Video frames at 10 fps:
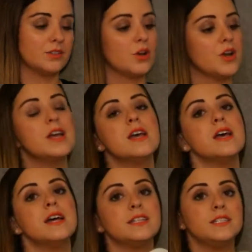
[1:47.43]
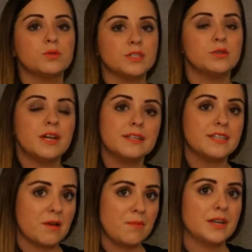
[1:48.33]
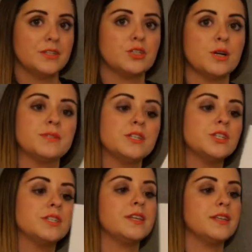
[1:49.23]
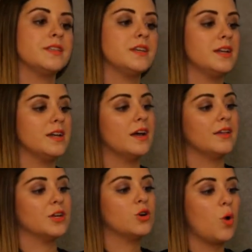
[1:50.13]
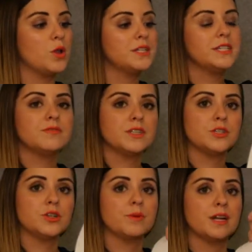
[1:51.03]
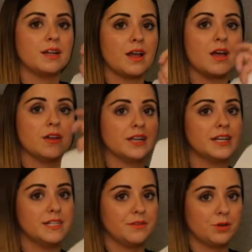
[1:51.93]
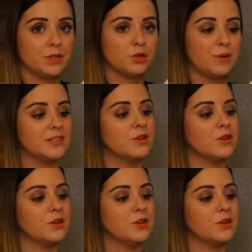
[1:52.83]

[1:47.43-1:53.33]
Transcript: So you'll still get the same amount of strips, it's just that the quality of this strip can differ a little bit.